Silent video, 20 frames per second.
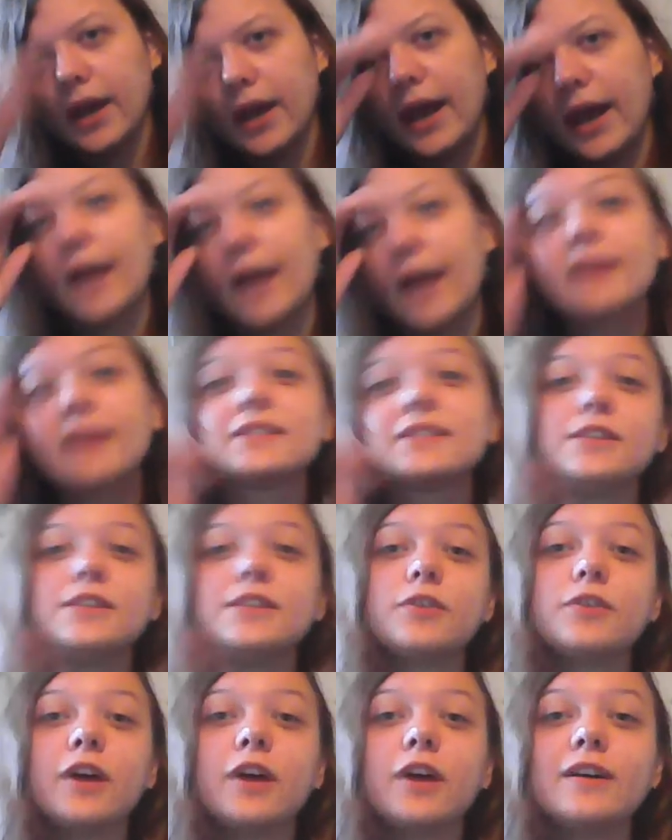And I'll see
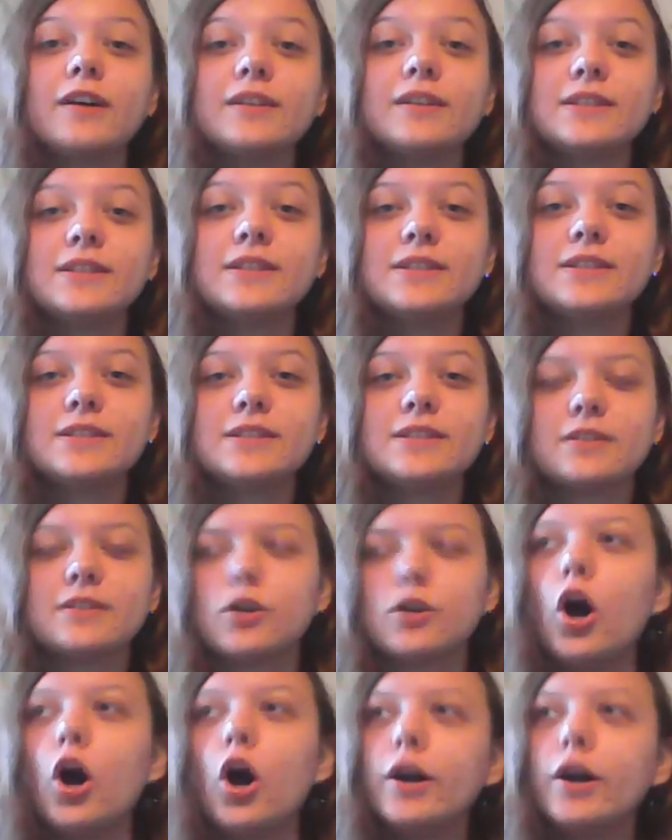you guys.
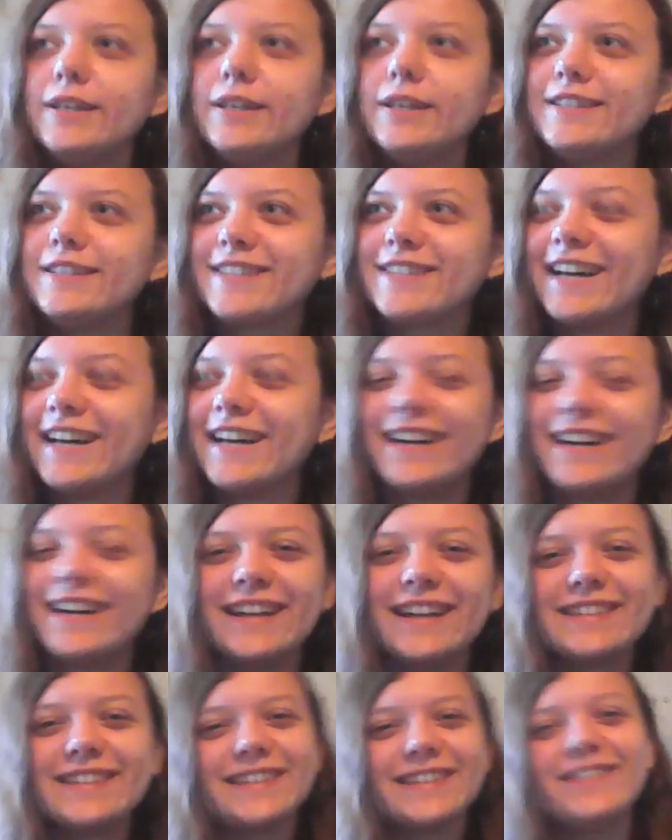
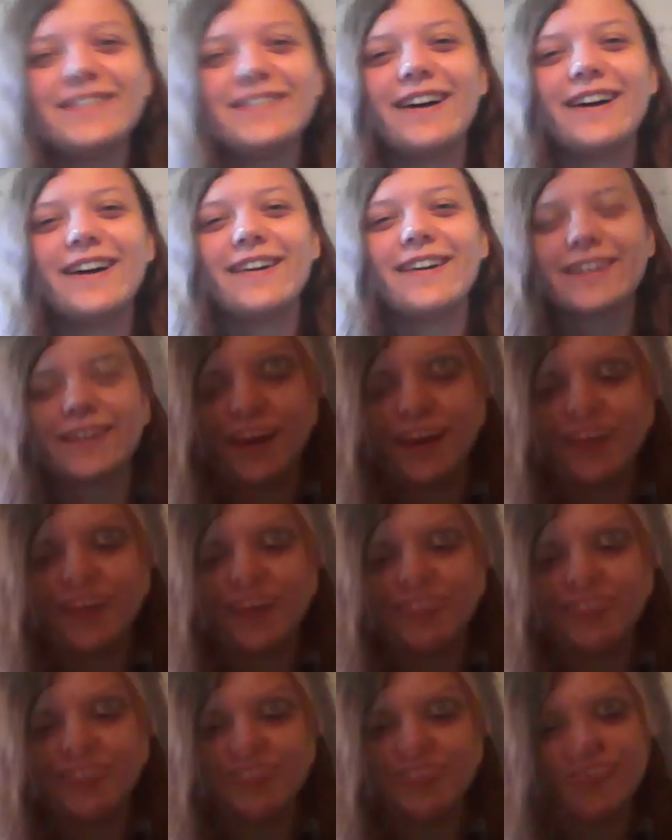See you all
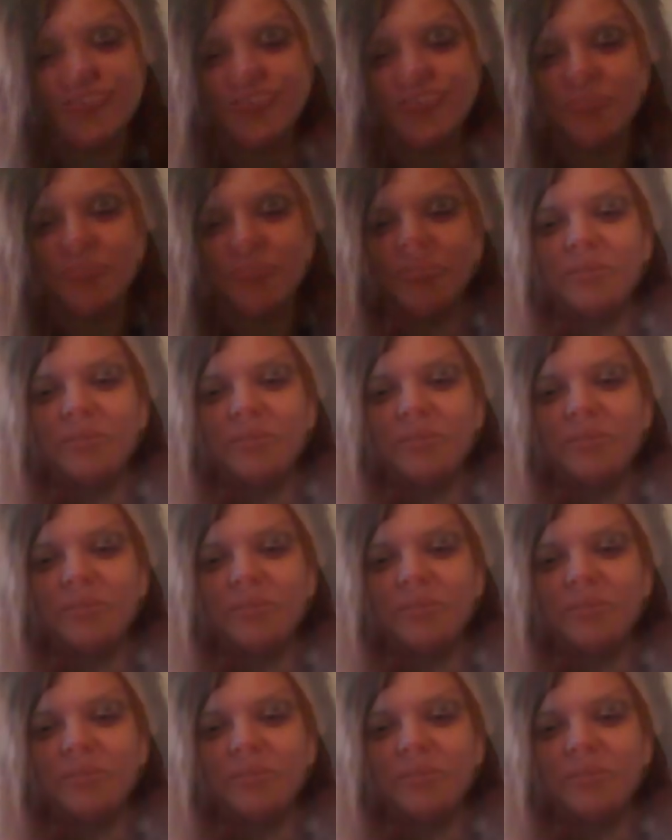guys next time.